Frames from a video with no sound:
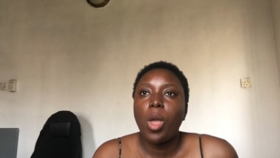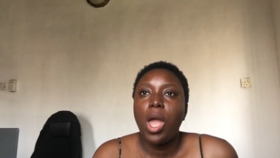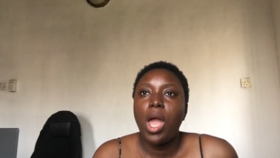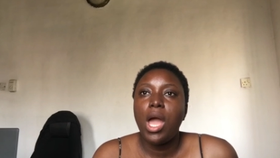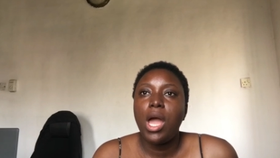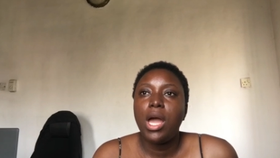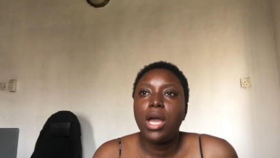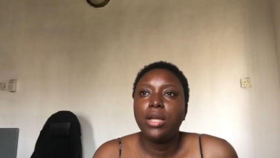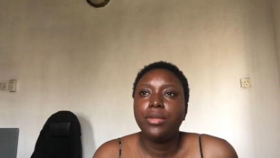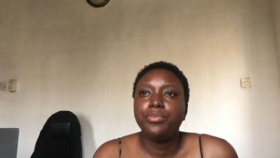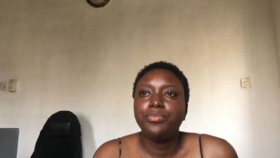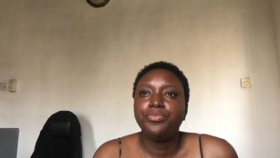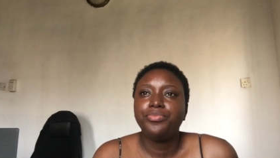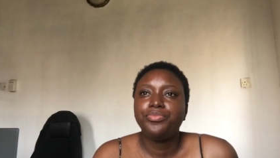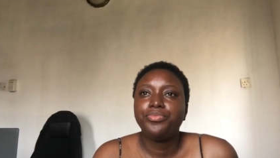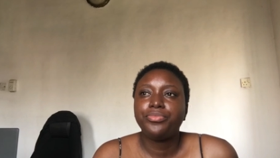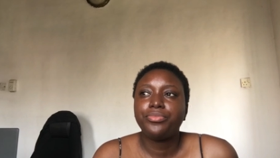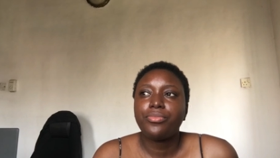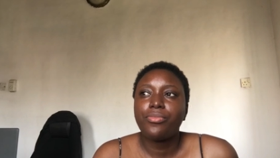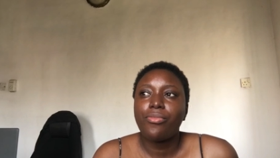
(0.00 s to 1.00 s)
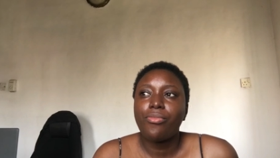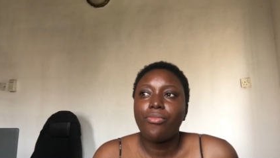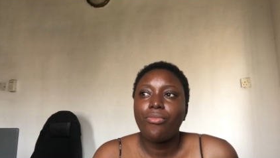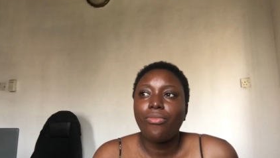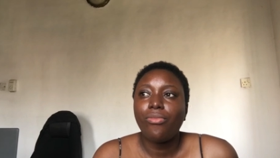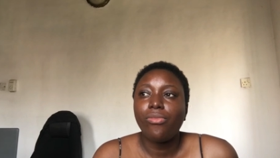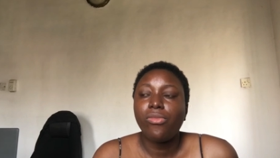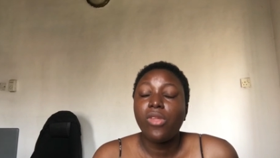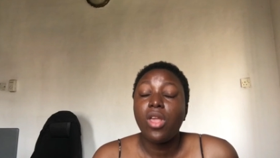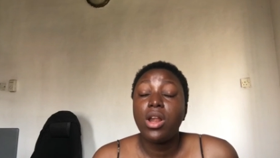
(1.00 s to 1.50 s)
and
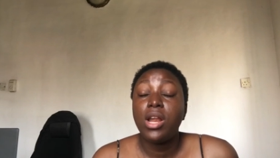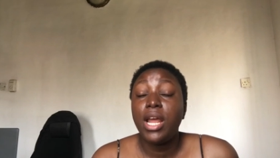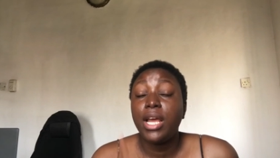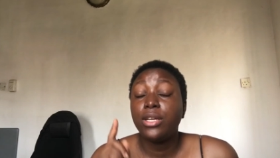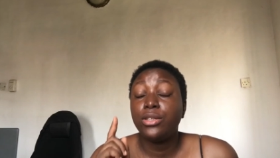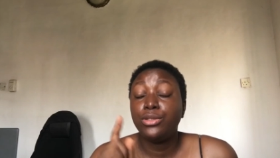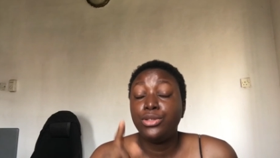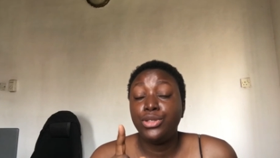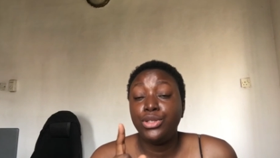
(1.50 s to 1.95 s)
like,